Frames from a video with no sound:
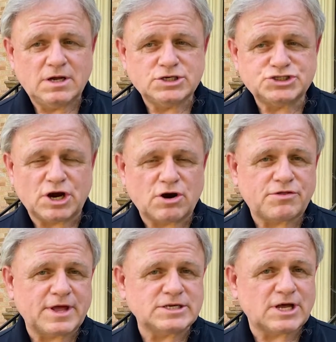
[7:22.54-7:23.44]
Share
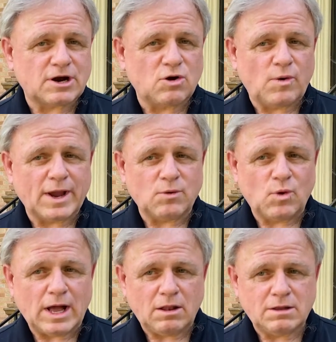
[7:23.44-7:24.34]
things that are going
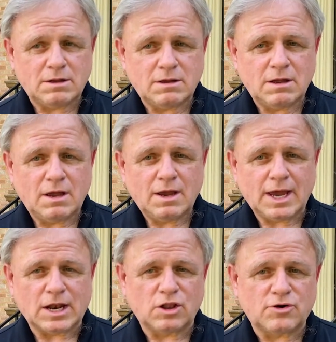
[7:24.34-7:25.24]
well
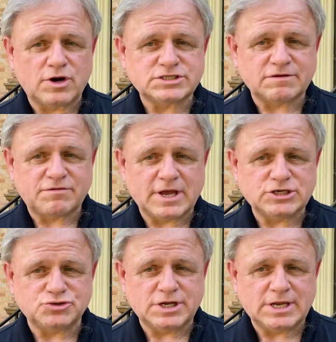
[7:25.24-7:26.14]
and alert us of
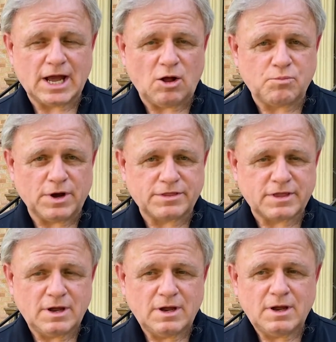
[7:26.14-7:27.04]
things you need help with.
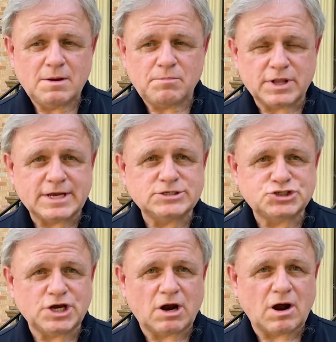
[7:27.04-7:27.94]
Please
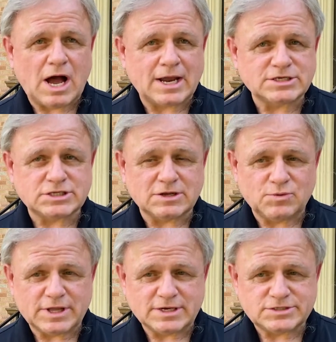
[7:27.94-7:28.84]
share honestly
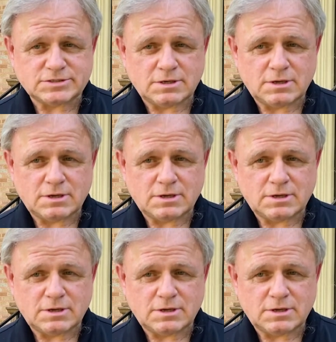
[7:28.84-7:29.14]
with us.